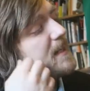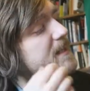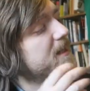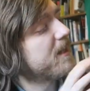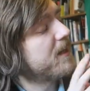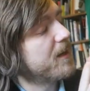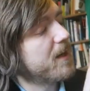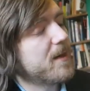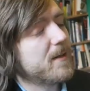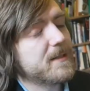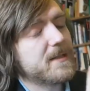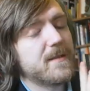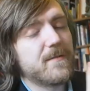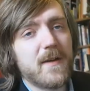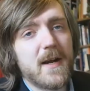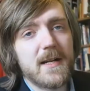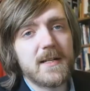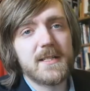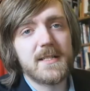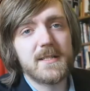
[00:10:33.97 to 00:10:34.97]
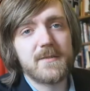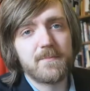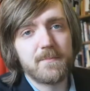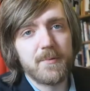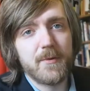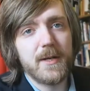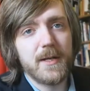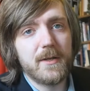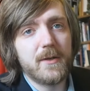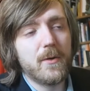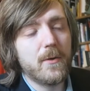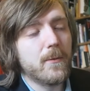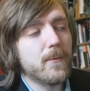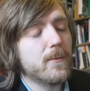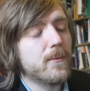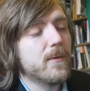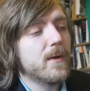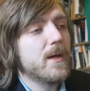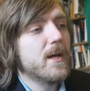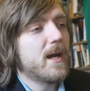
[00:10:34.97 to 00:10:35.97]
As like an artifact, it's pretty
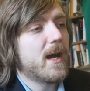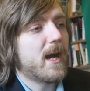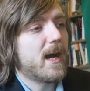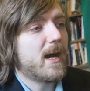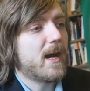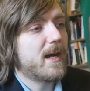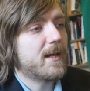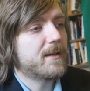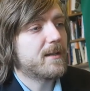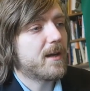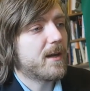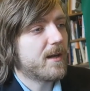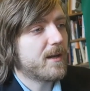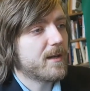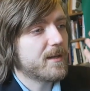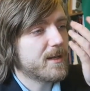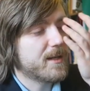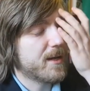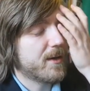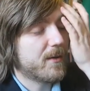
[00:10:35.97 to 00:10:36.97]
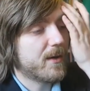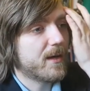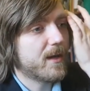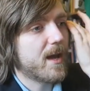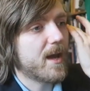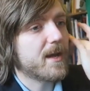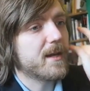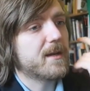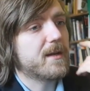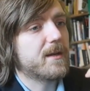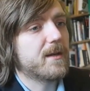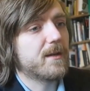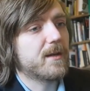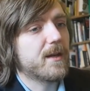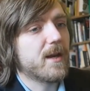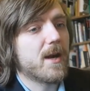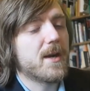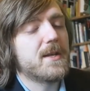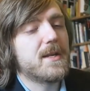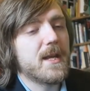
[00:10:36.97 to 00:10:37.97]
cool. And, I, you know, I like
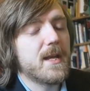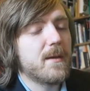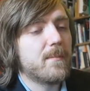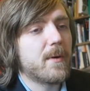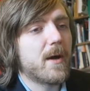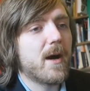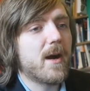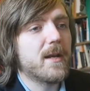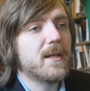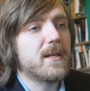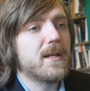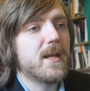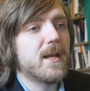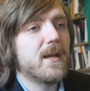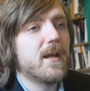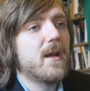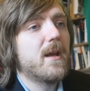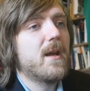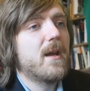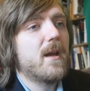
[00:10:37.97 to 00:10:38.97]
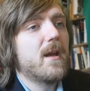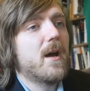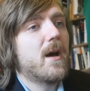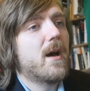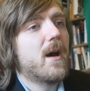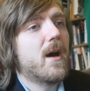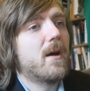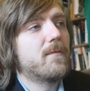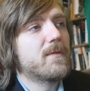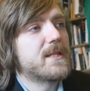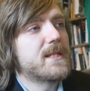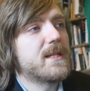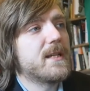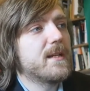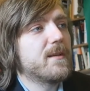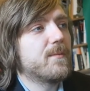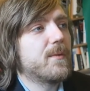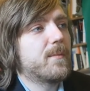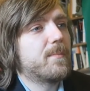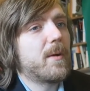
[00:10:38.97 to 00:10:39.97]
the idea behind it.
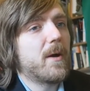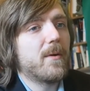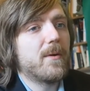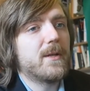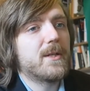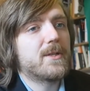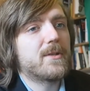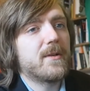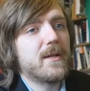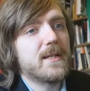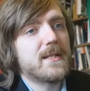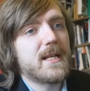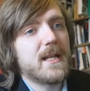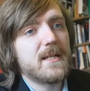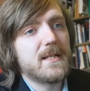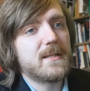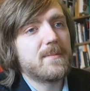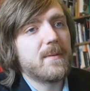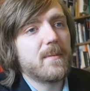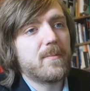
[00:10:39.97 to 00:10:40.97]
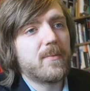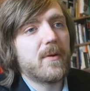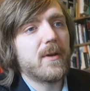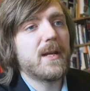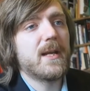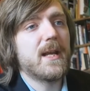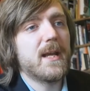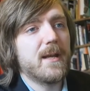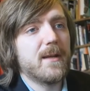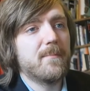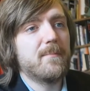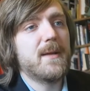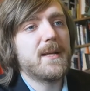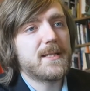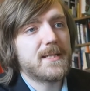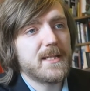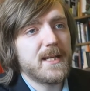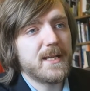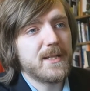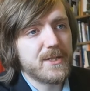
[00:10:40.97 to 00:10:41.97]
Obviously, with poetry, it tends to be pretty hit and
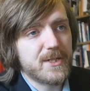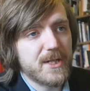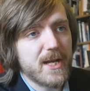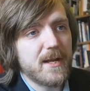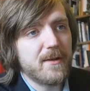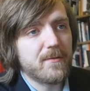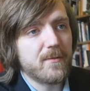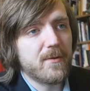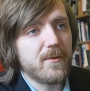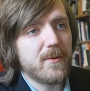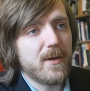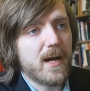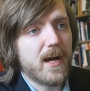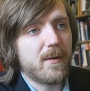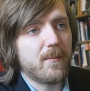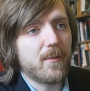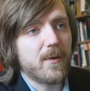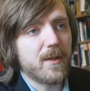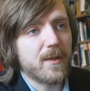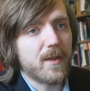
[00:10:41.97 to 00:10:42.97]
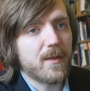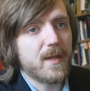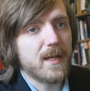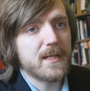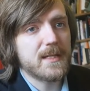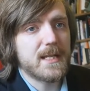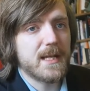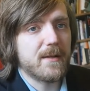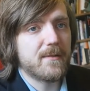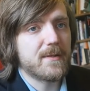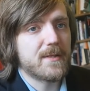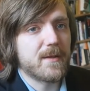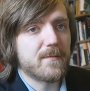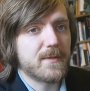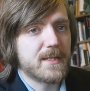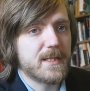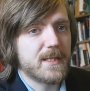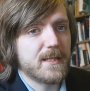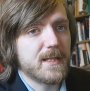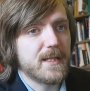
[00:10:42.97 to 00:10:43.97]
miss in general. And one of the things here is
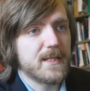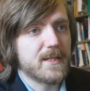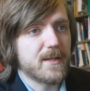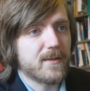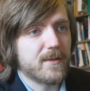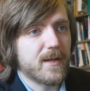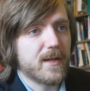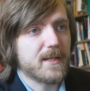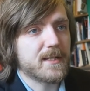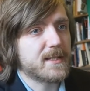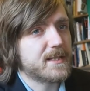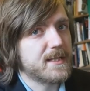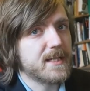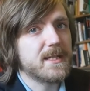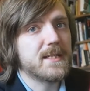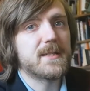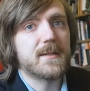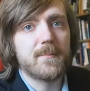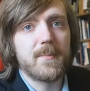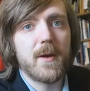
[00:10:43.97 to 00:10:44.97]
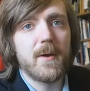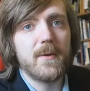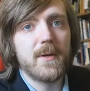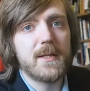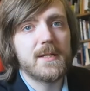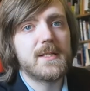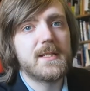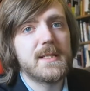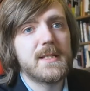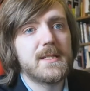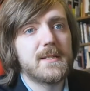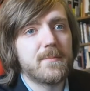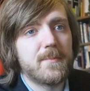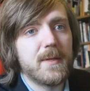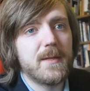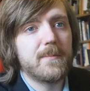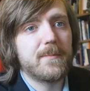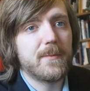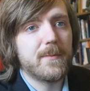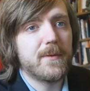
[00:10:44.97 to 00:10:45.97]
obviously these aren't like seasoned poets. These are
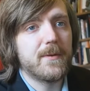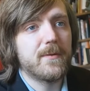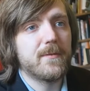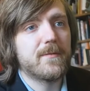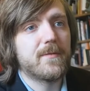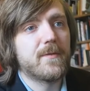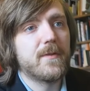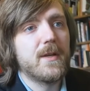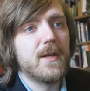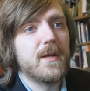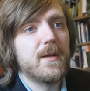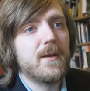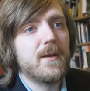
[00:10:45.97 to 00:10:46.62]
people who've